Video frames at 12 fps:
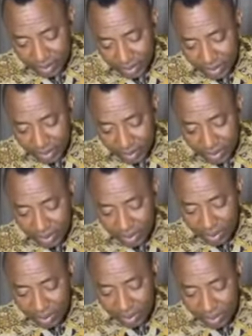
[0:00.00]
There's
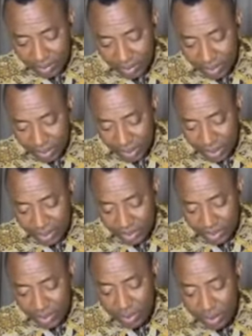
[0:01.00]
$20 from Kenny
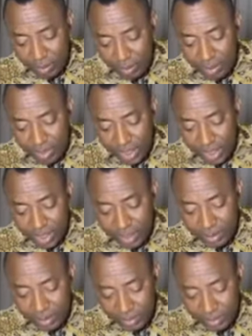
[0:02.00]
Joka Moritala.